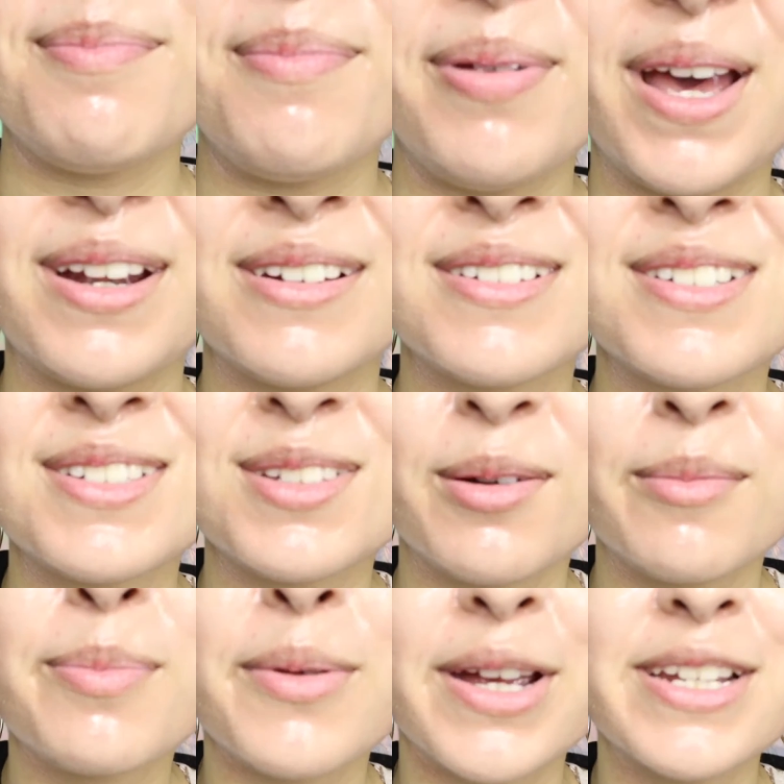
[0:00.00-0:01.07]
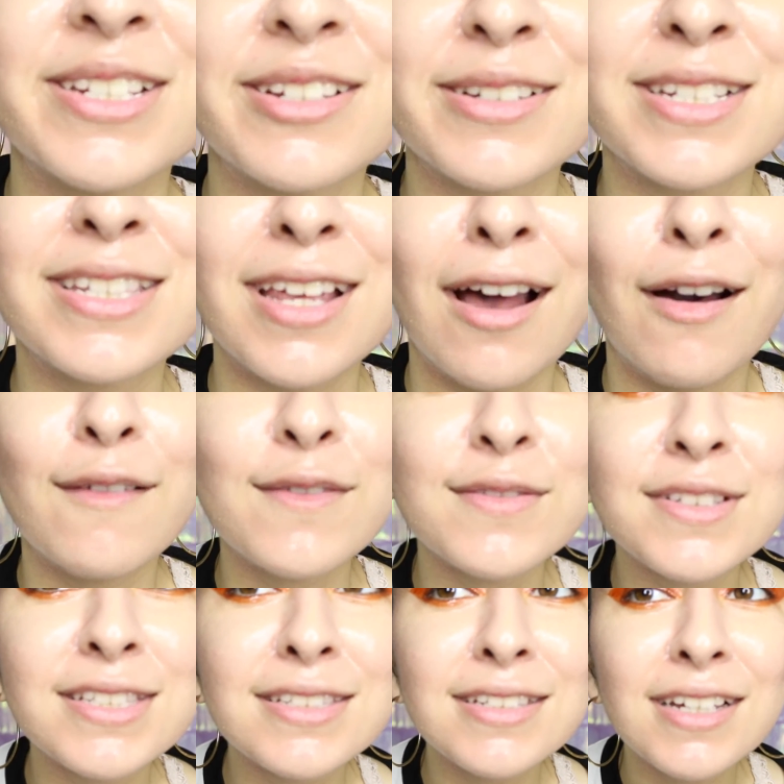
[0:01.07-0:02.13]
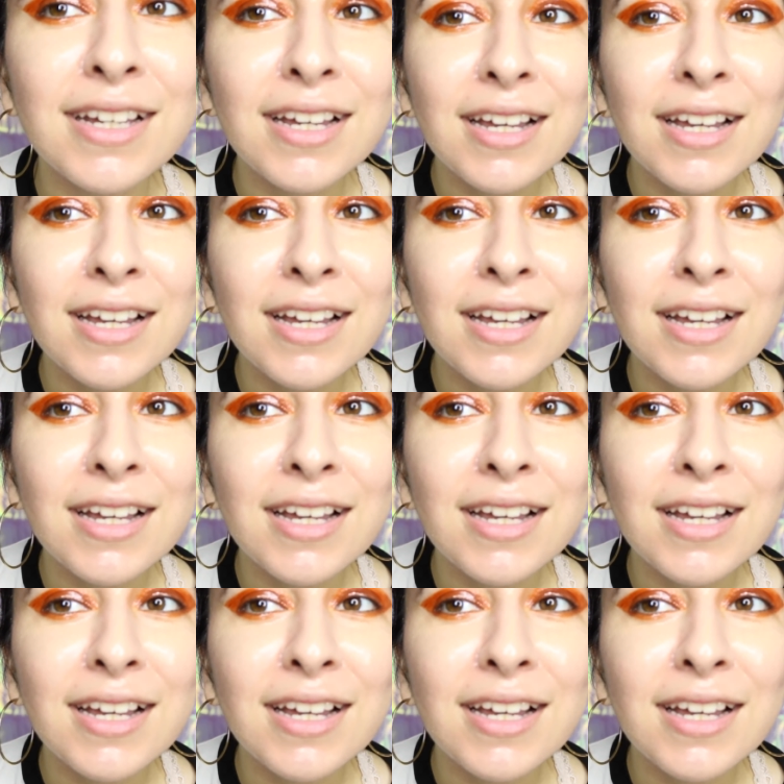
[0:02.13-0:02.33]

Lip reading: better, so brace yourselves.